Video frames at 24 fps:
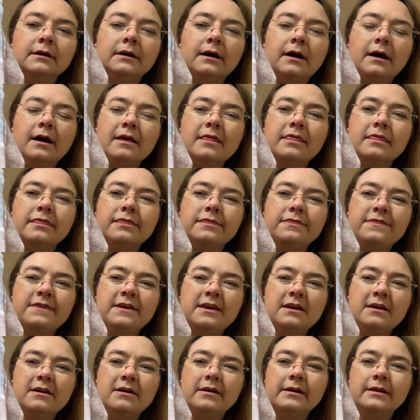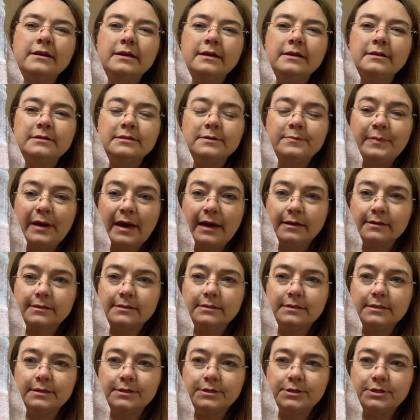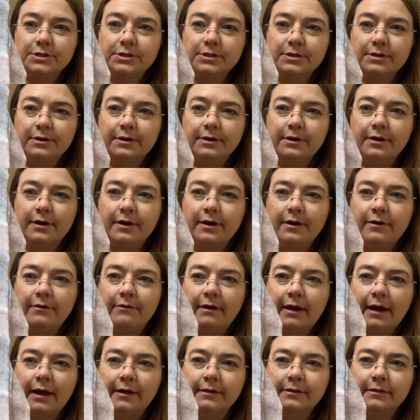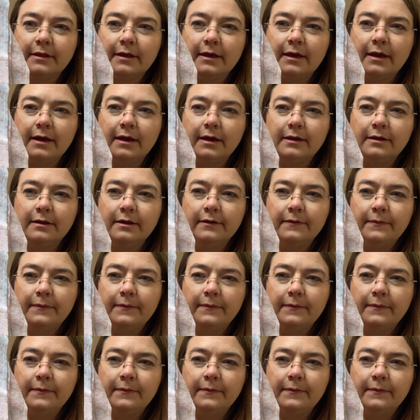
I think I need to backstitch around the head.